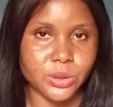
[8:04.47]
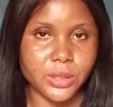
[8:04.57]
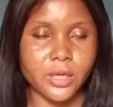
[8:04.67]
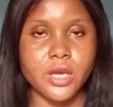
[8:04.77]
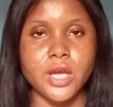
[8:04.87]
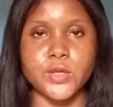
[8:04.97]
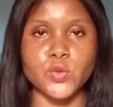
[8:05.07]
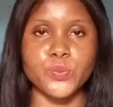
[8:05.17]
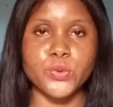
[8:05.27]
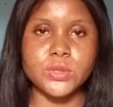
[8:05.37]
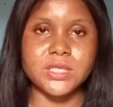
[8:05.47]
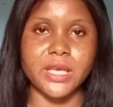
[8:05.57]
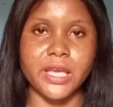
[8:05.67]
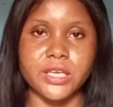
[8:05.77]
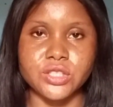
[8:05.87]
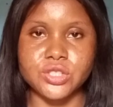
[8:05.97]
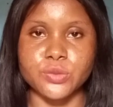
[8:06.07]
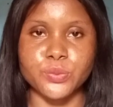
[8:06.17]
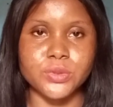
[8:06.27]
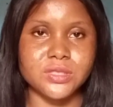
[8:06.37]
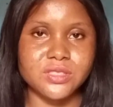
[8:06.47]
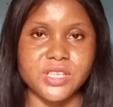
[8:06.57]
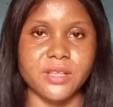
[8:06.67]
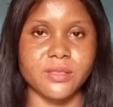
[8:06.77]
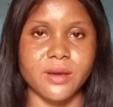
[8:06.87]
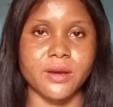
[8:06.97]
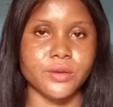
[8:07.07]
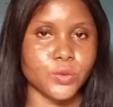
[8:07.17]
Okay, you put age, you put gender,